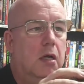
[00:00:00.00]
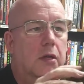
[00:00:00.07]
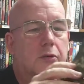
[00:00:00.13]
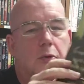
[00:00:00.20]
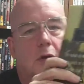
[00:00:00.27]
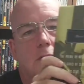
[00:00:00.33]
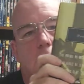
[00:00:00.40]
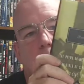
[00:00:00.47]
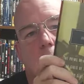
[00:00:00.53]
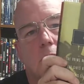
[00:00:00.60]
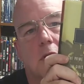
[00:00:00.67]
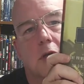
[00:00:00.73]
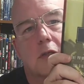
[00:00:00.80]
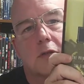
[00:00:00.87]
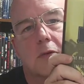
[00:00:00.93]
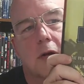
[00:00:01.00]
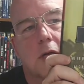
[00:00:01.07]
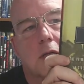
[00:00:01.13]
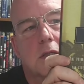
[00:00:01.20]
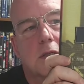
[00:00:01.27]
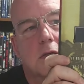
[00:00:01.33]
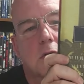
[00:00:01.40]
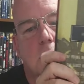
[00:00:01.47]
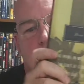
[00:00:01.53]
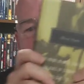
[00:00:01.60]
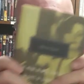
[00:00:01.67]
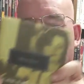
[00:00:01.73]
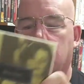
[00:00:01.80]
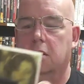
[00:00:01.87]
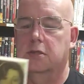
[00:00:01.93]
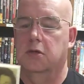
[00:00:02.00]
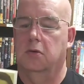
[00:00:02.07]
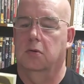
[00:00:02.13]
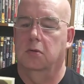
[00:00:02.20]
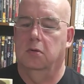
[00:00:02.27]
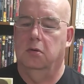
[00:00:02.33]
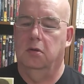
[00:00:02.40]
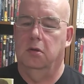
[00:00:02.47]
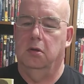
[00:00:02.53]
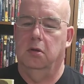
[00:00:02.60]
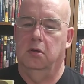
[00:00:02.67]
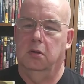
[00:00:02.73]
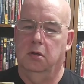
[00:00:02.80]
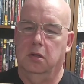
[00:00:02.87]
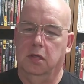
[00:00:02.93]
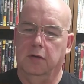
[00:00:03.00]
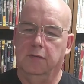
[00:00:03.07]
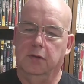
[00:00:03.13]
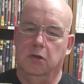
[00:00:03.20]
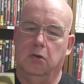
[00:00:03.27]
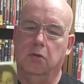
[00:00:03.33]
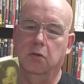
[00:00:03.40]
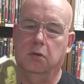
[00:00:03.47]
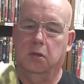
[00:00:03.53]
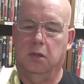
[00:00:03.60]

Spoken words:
Three of her books, right? So even though